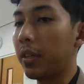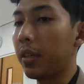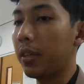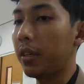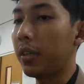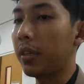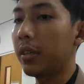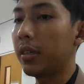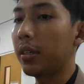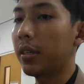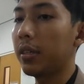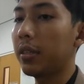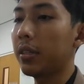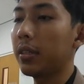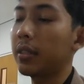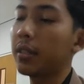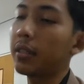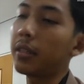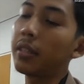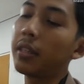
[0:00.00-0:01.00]

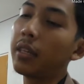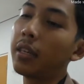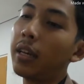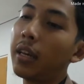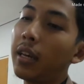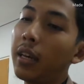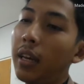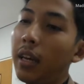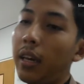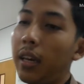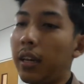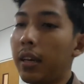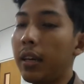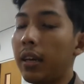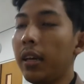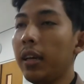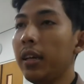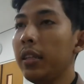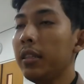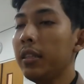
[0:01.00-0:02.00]
And
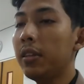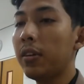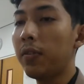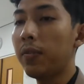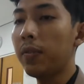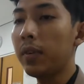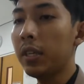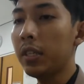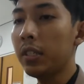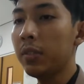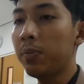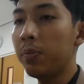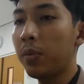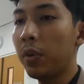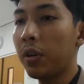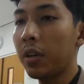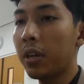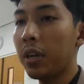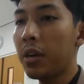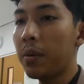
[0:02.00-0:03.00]
then the first
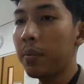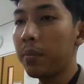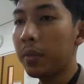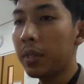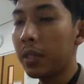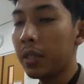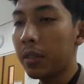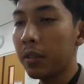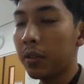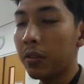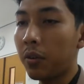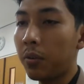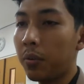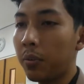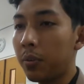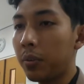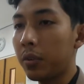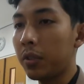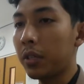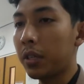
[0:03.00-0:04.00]
programmable
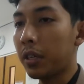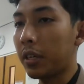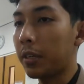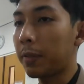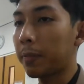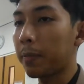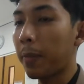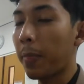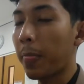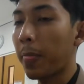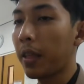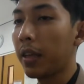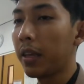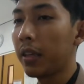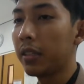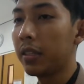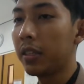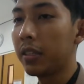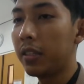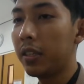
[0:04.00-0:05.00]
computer,
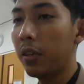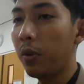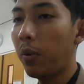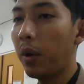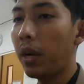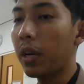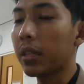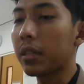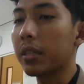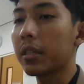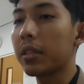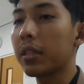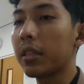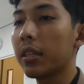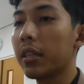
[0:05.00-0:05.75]
the Z1,